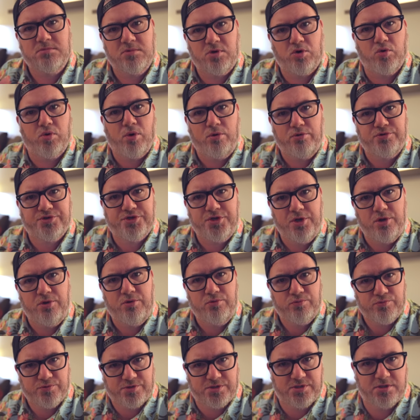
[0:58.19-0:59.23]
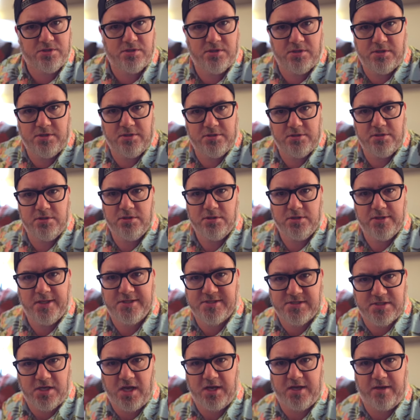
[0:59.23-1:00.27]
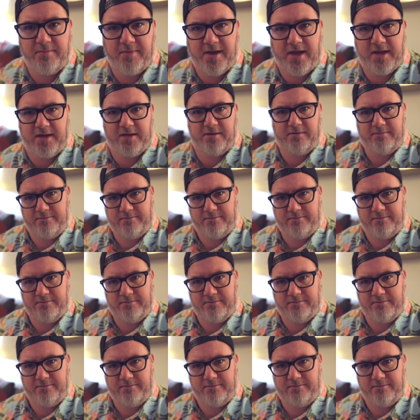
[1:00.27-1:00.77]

Cruise news. Let's talk about it.